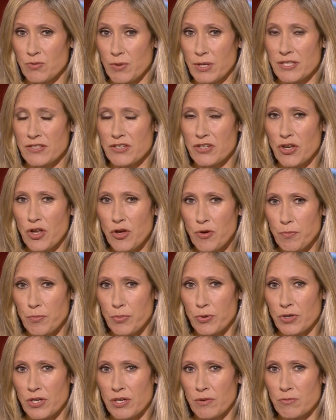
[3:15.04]
as well as a
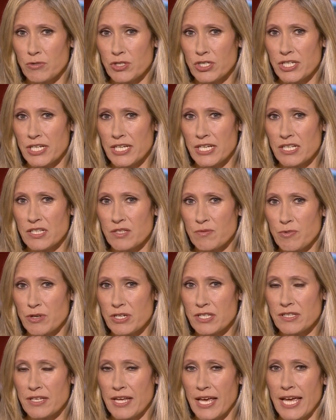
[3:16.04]
notebook in which he
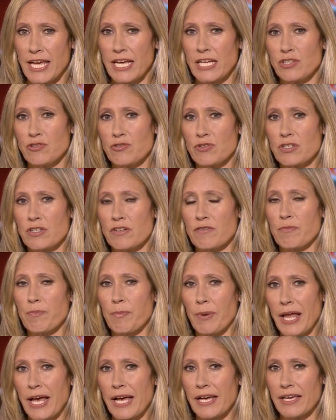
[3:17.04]
expressed a hatred
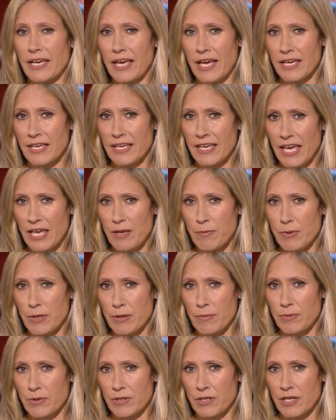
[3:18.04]
of black and gay
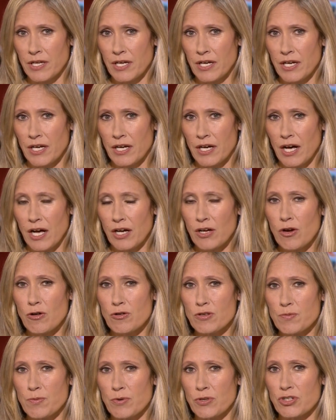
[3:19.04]
people. Our
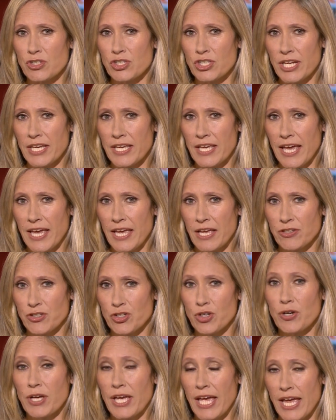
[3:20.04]
correspondent
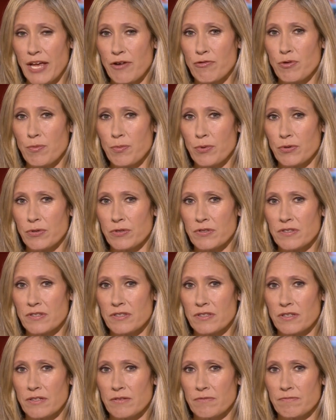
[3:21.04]
John Kay
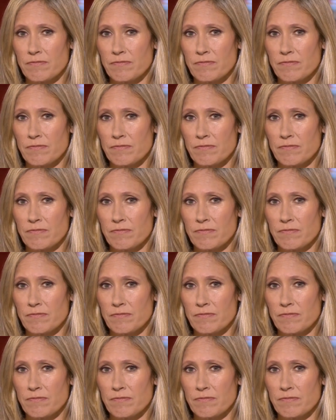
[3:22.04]
reports.